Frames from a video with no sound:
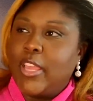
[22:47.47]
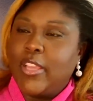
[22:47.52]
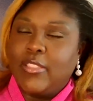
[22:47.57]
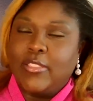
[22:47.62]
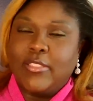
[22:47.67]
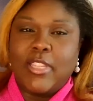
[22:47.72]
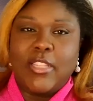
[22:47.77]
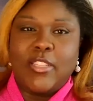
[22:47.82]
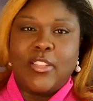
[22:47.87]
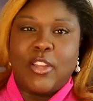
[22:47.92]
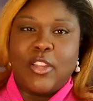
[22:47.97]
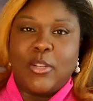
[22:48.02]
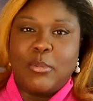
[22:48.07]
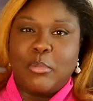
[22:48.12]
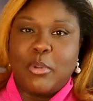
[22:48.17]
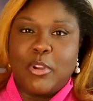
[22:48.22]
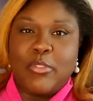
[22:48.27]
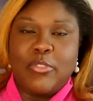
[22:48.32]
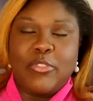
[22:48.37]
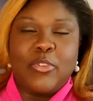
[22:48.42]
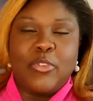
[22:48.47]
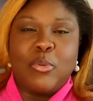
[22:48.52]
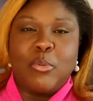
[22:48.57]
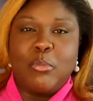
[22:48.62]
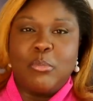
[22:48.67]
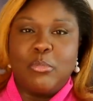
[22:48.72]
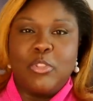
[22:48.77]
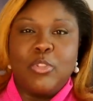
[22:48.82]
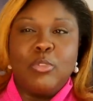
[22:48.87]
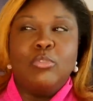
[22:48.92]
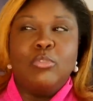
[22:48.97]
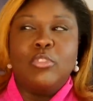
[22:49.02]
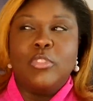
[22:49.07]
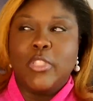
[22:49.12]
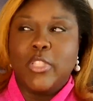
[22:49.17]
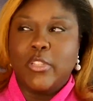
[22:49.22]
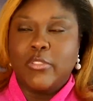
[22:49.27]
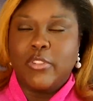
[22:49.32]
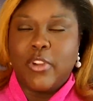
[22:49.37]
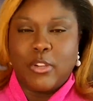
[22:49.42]
Estee Lauder perfume,
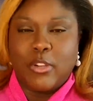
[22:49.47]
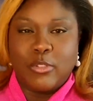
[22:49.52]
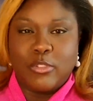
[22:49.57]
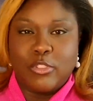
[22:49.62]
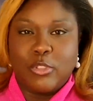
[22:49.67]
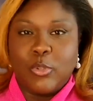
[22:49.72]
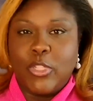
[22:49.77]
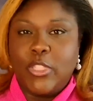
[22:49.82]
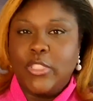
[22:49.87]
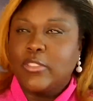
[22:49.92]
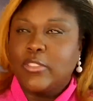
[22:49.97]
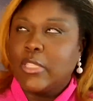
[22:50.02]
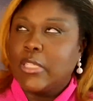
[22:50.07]
usually of her choice.